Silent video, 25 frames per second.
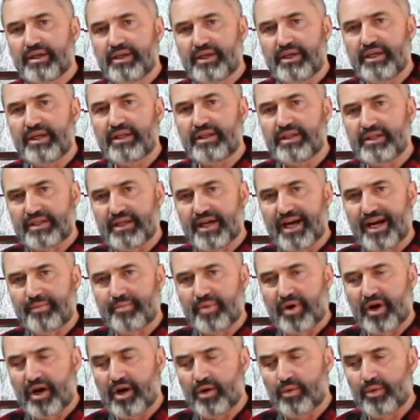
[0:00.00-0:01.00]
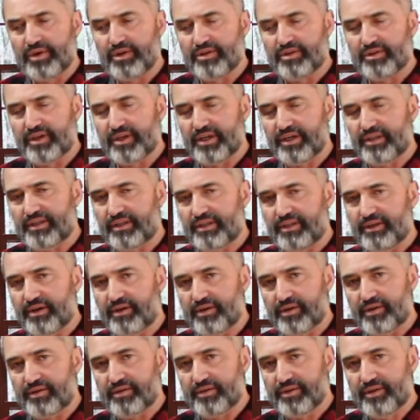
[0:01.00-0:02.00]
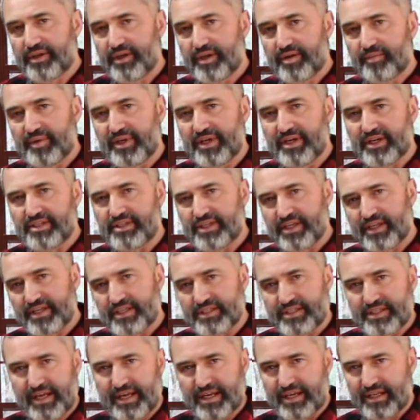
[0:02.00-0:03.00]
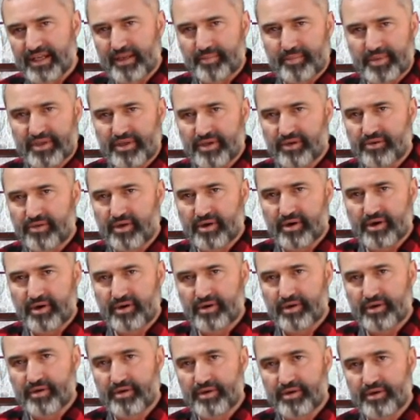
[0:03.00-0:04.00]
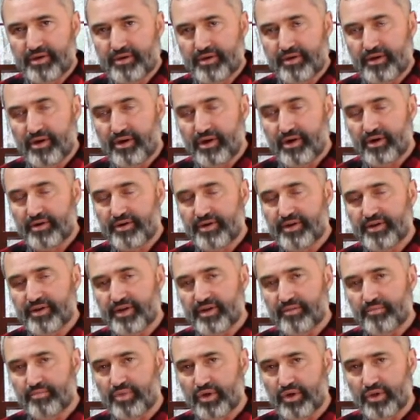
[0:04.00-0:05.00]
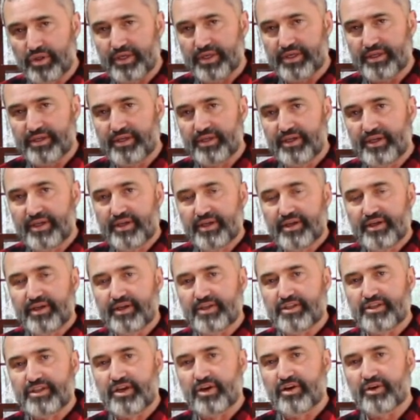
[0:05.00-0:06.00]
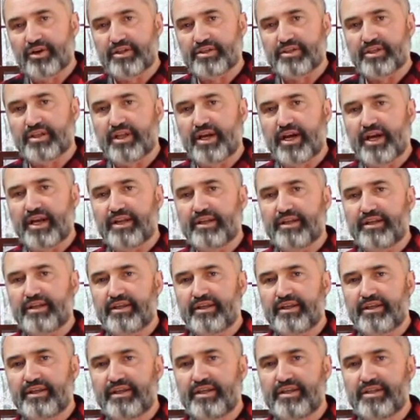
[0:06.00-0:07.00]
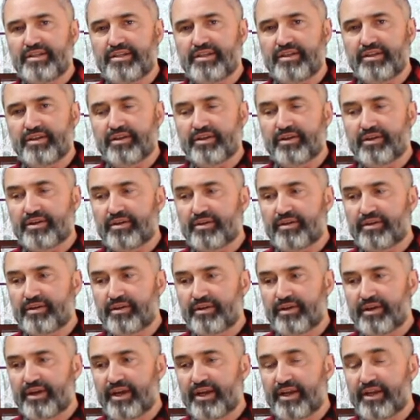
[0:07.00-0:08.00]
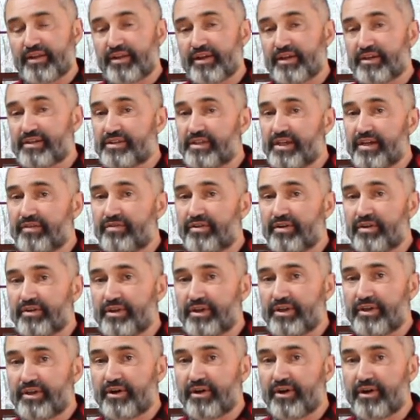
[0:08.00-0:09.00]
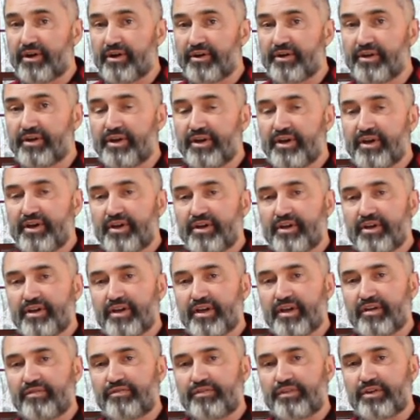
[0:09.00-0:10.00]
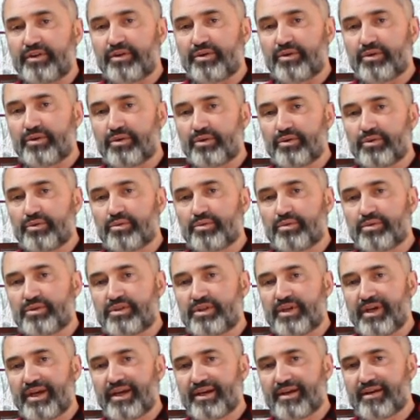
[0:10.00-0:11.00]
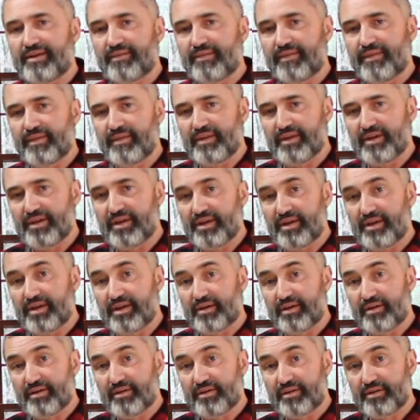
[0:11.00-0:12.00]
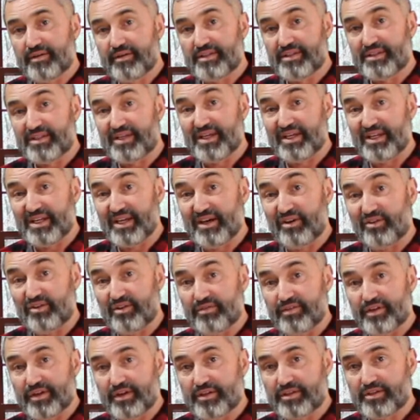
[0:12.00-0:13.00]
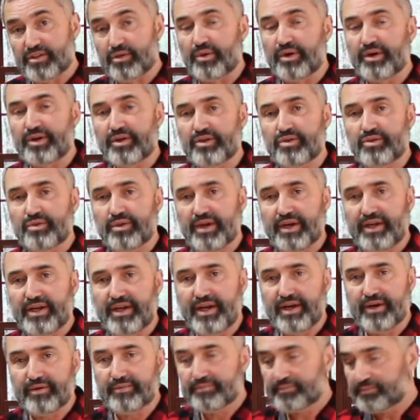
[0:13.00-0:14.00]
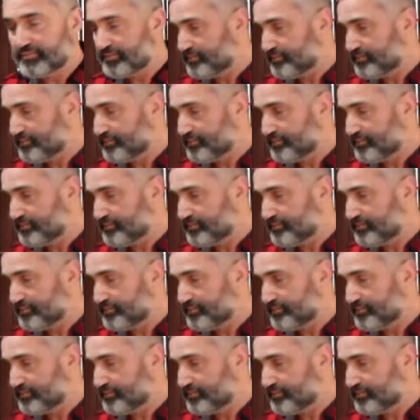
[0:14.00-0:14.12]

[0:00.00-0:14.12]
in the dye pot when you're dyeing the yarn because it can tangle up in your yarn and it can pull it. So it's a lot easier and I think safer on the yarn if you take the skin out of it. So I'm going to do that now.